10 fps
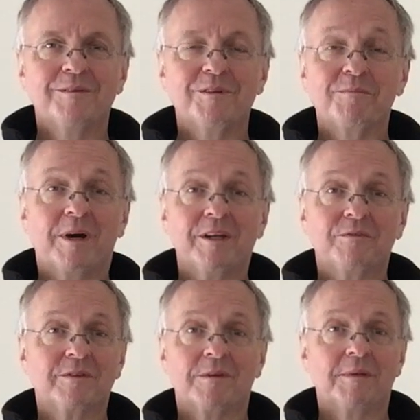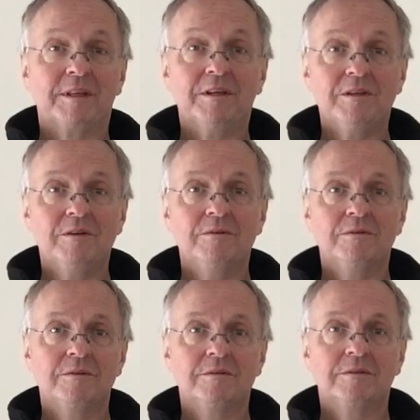was punished for something that
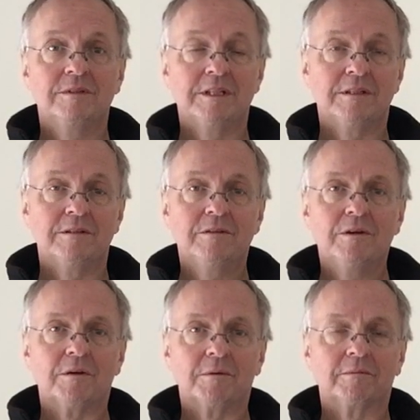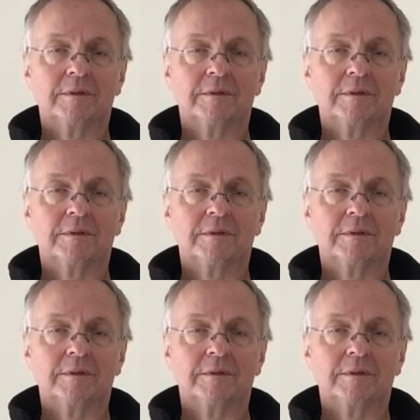you didn't do.